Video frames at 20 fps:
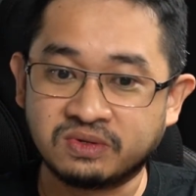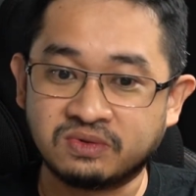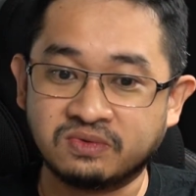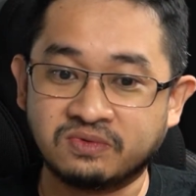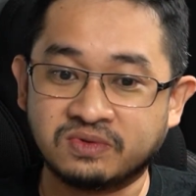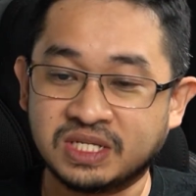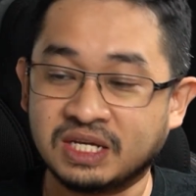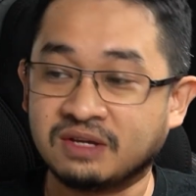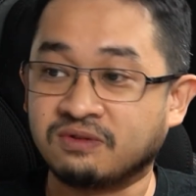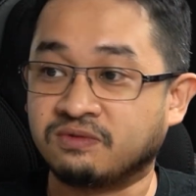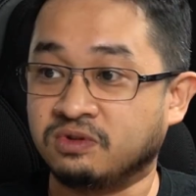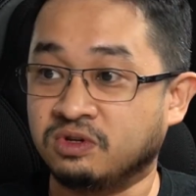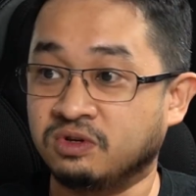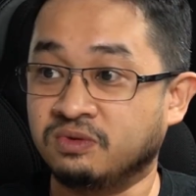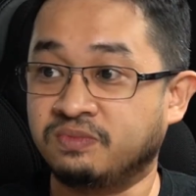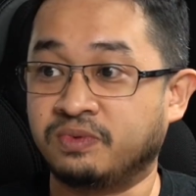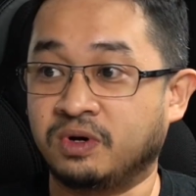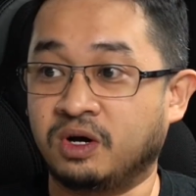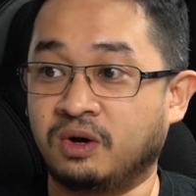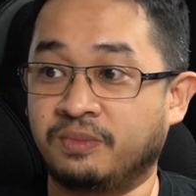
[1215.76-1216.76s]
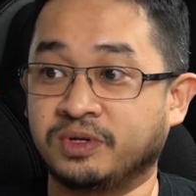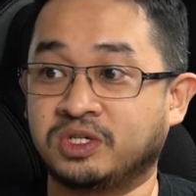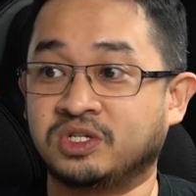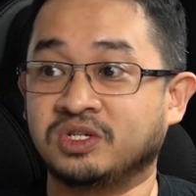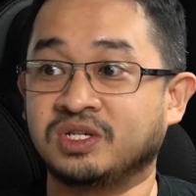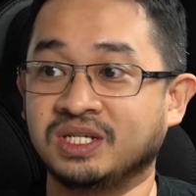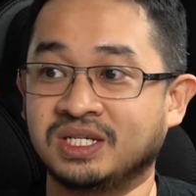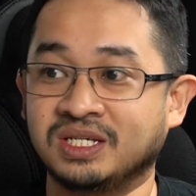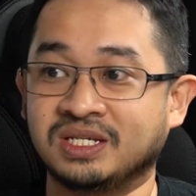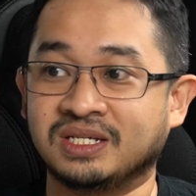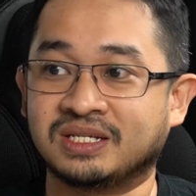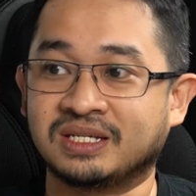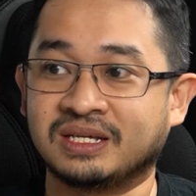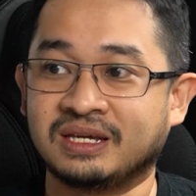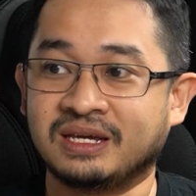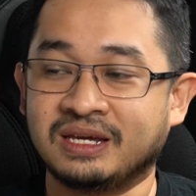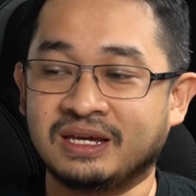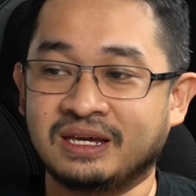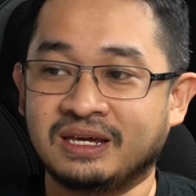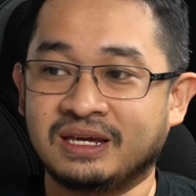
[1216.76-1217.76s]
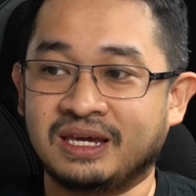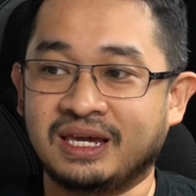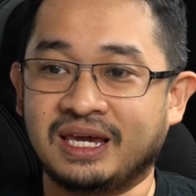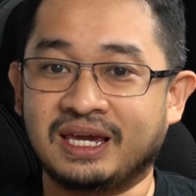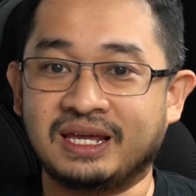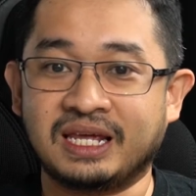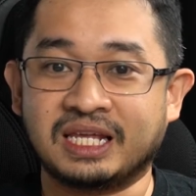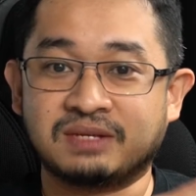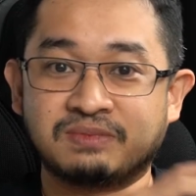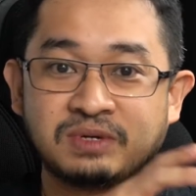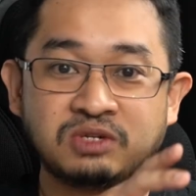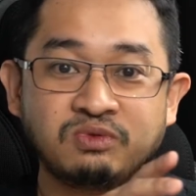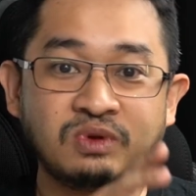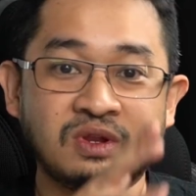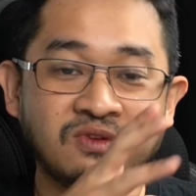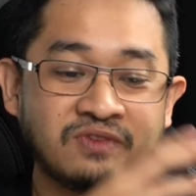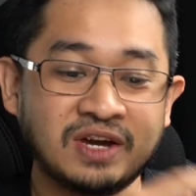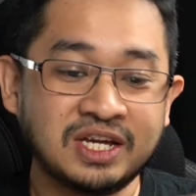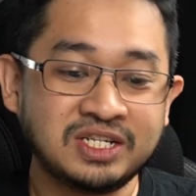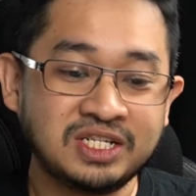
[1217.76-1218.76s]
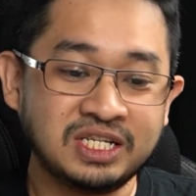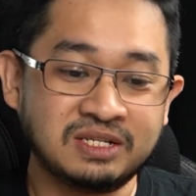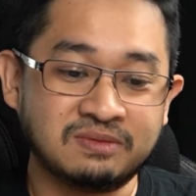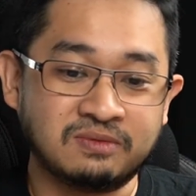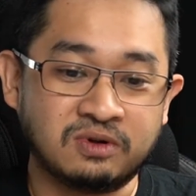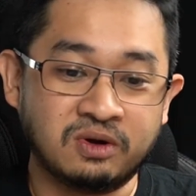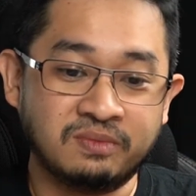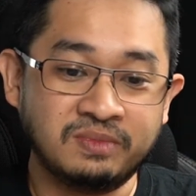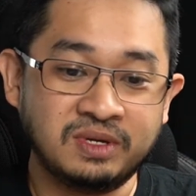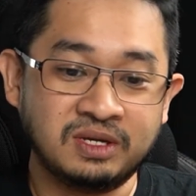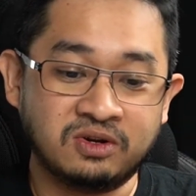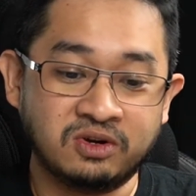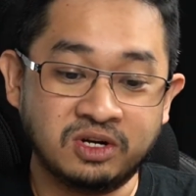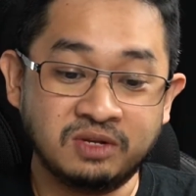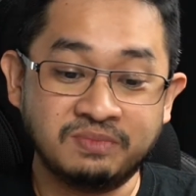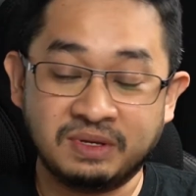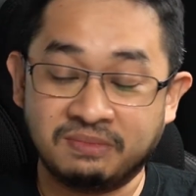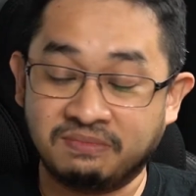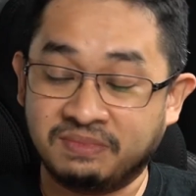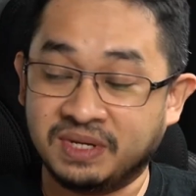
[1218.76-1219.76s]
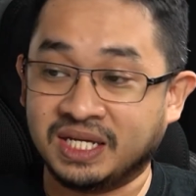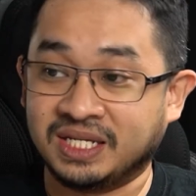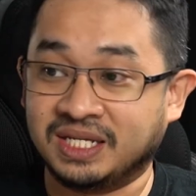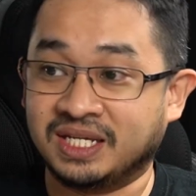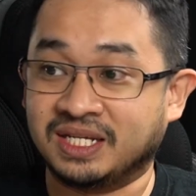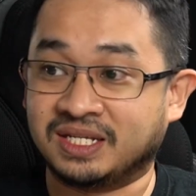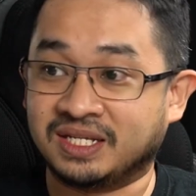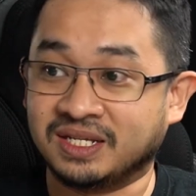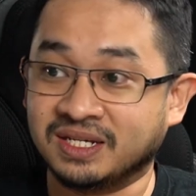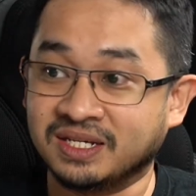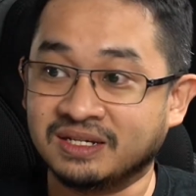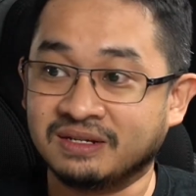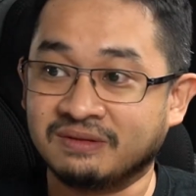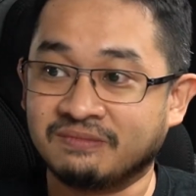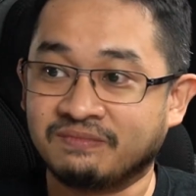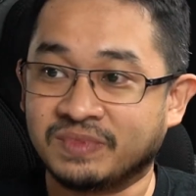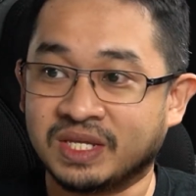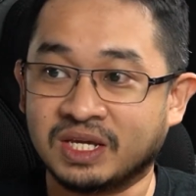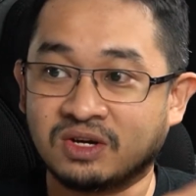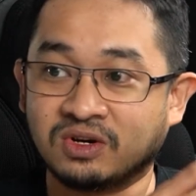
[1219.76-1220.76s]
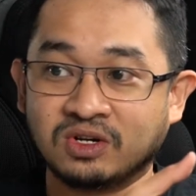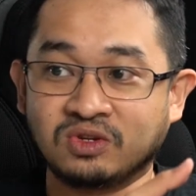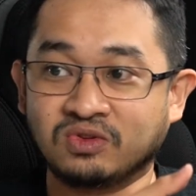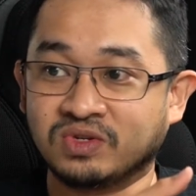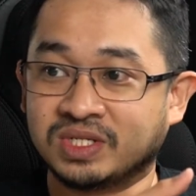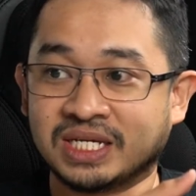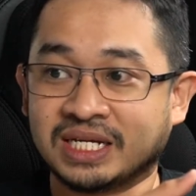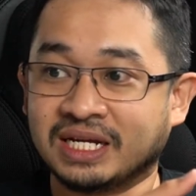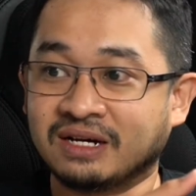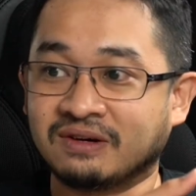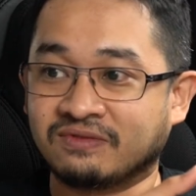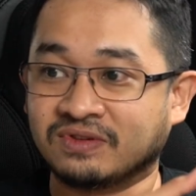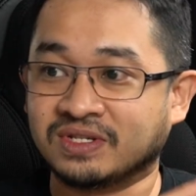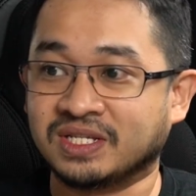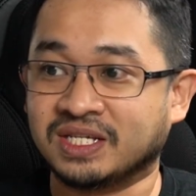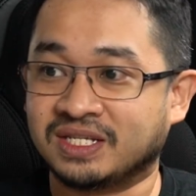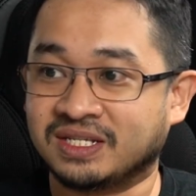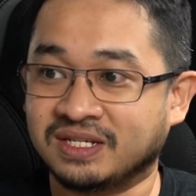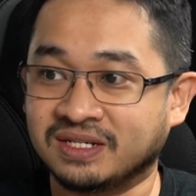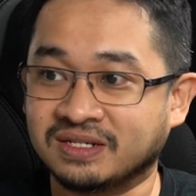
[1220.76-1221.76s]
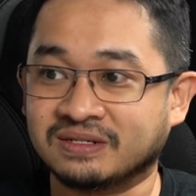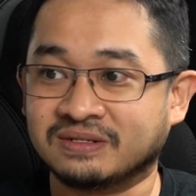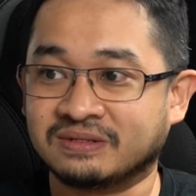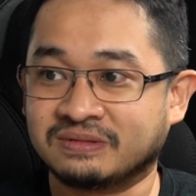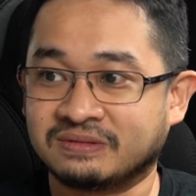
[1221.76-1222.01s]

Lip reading: seek new opportunities. And especially when 5G is going to be big this year, they're going to lose that out for this year.